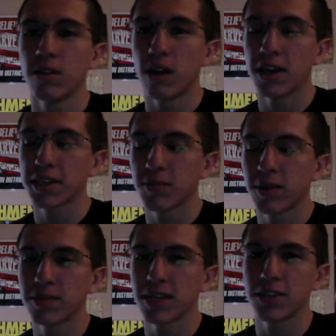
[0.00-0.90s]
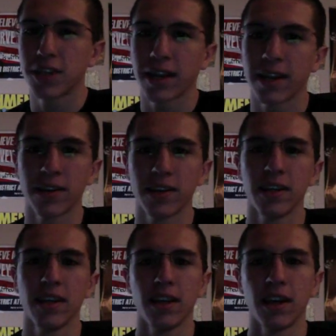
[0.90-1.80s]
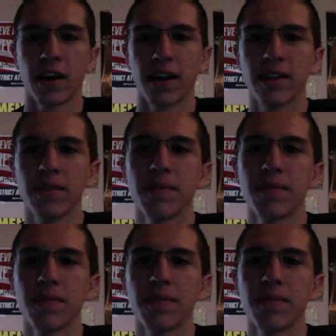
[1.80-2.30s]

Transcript: Awesome website, check it out. Alright,